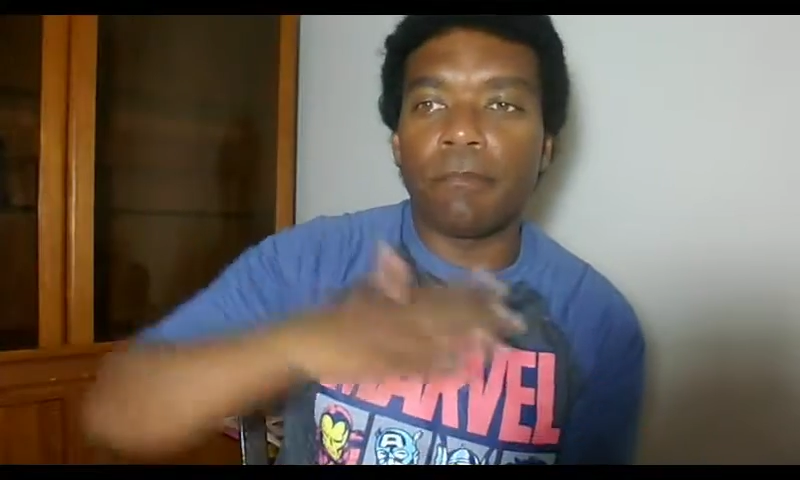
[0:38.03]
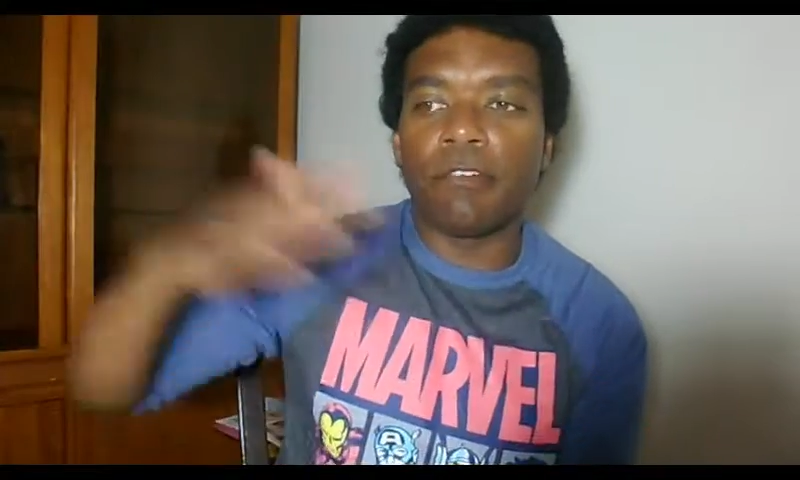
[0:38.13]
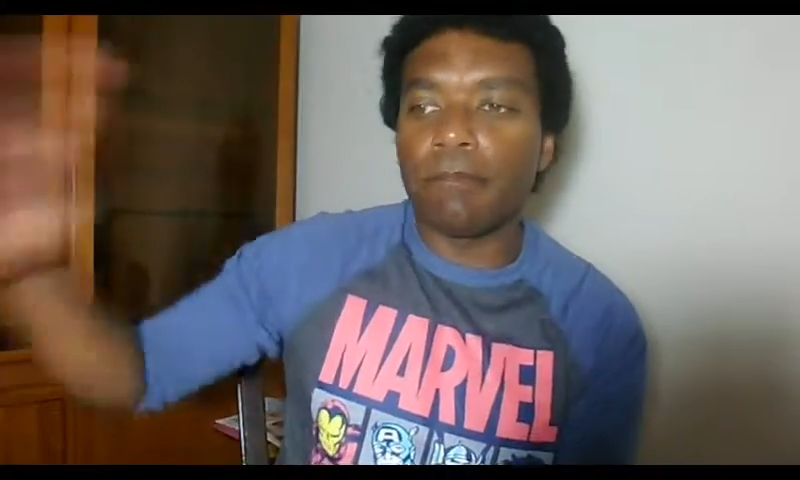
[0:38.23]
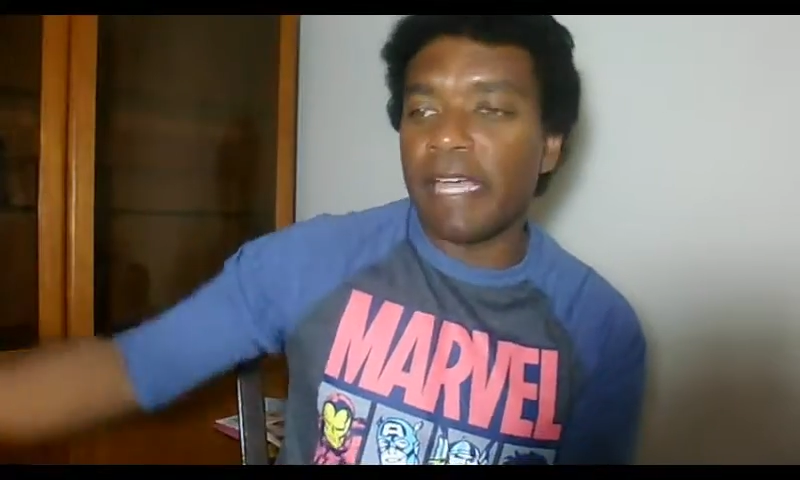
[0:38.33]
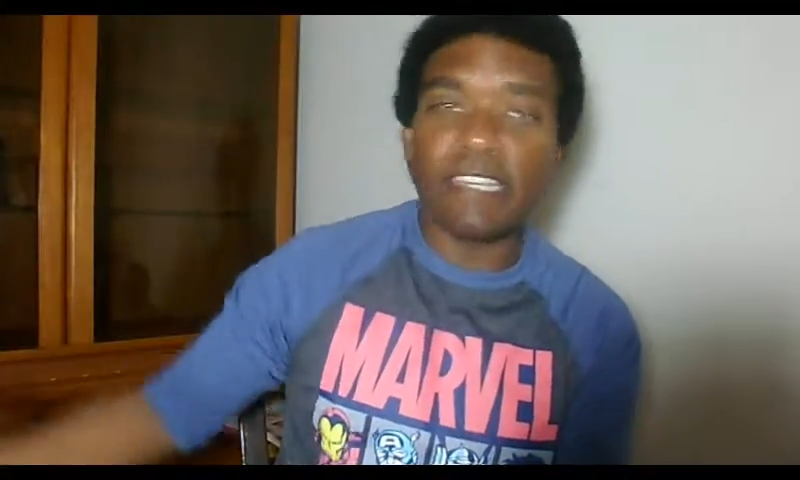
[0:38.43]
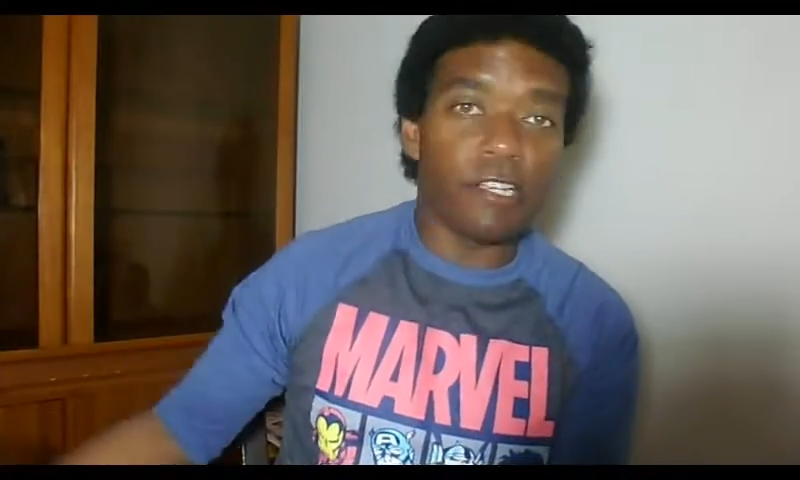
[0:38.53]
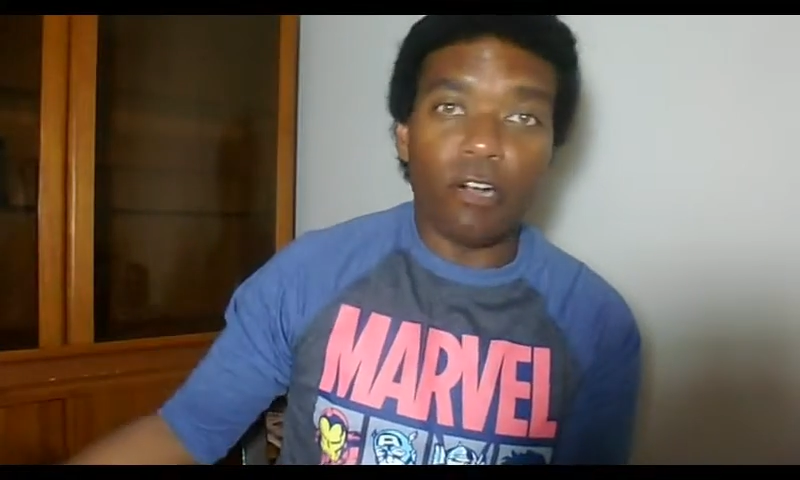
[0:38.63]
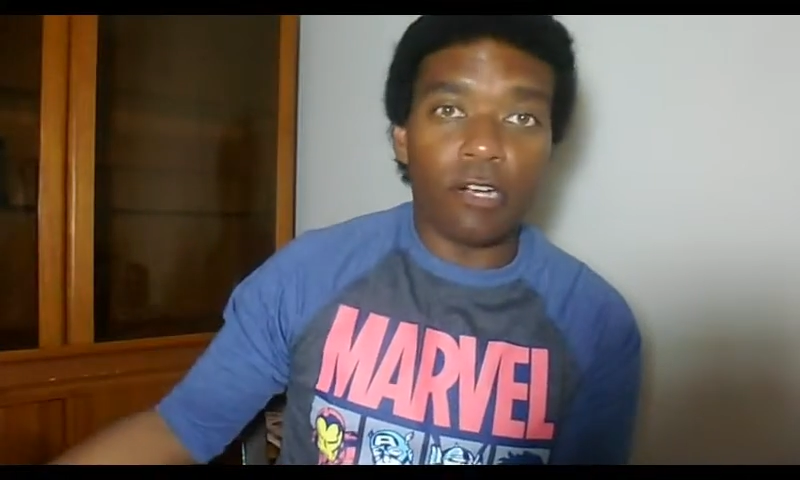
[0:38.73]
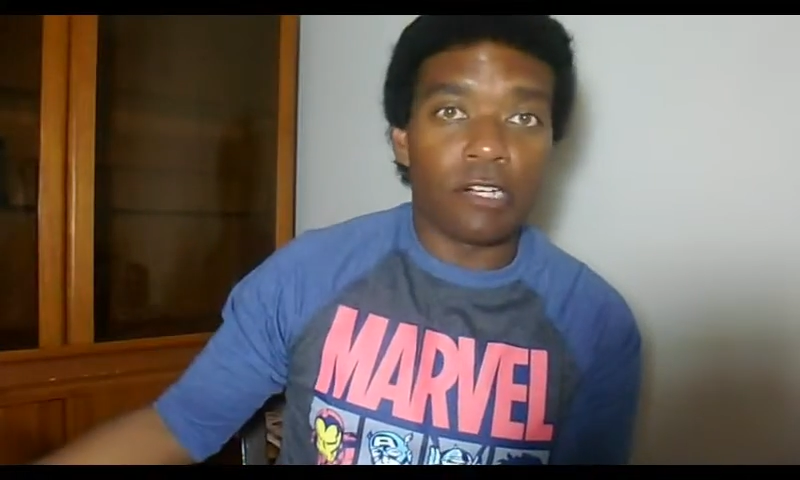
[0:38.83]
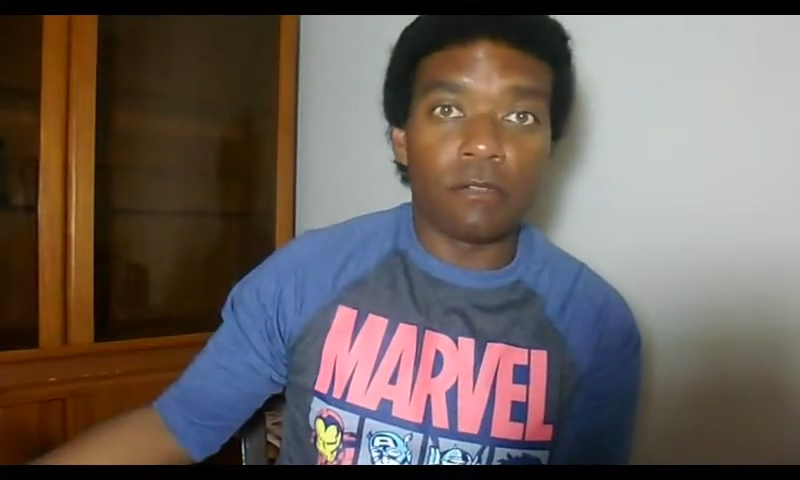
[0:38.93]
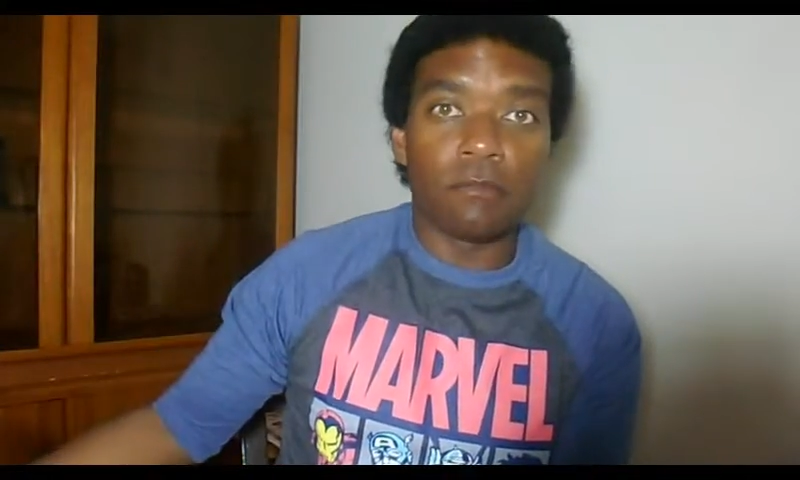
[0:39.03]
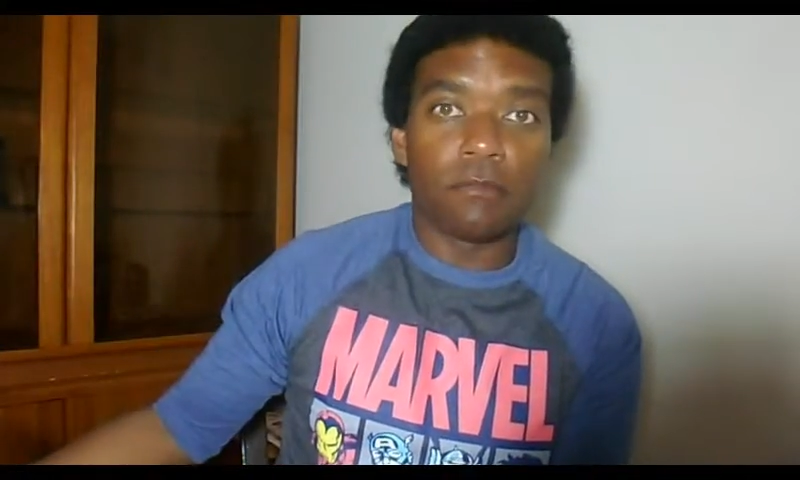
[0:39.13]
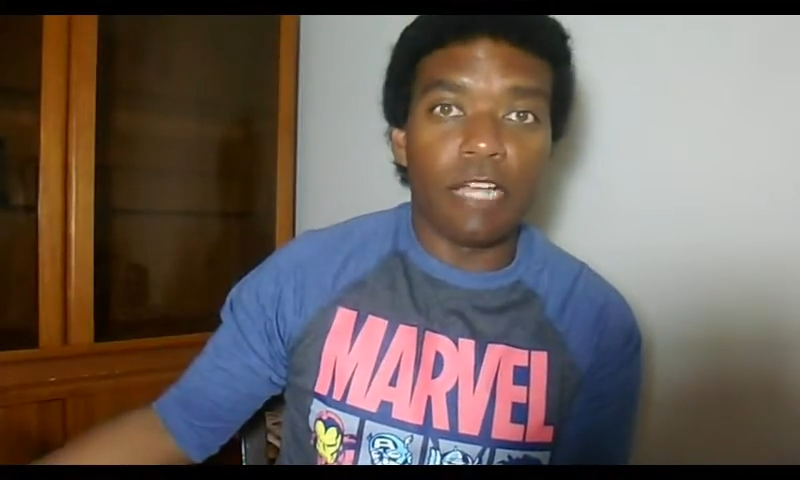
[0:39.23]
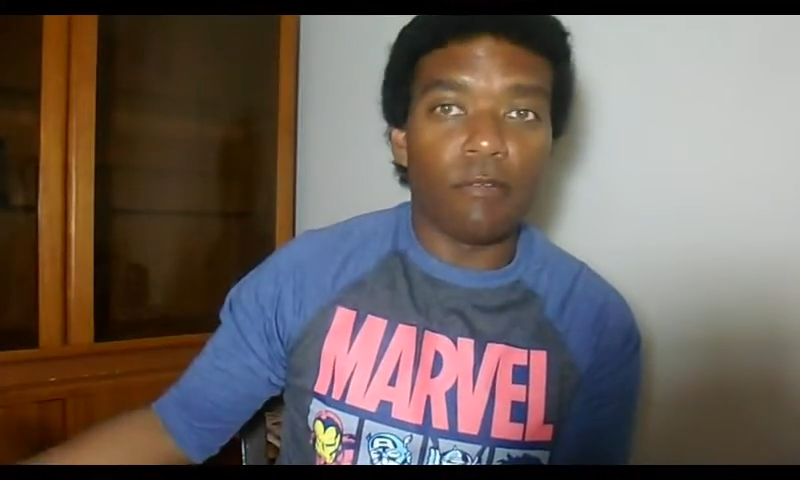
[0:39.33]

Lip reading: with Peggy Carter.